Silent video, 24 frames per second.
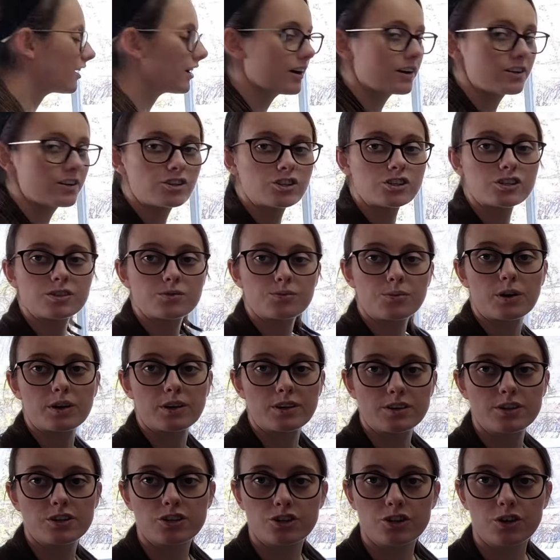I just
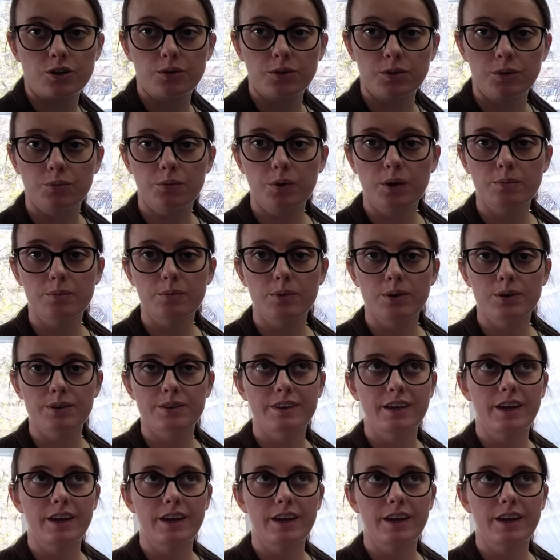wanted to show you one more